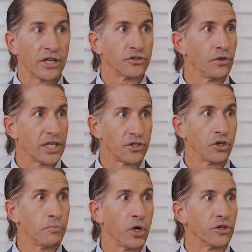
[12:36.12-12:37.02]
so that's a
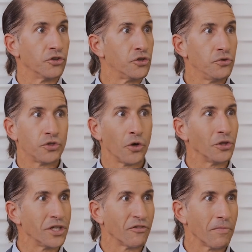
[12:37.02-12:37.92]
good point. They're two totally
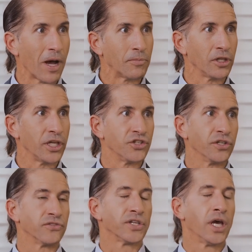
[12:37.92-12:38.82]
different populations.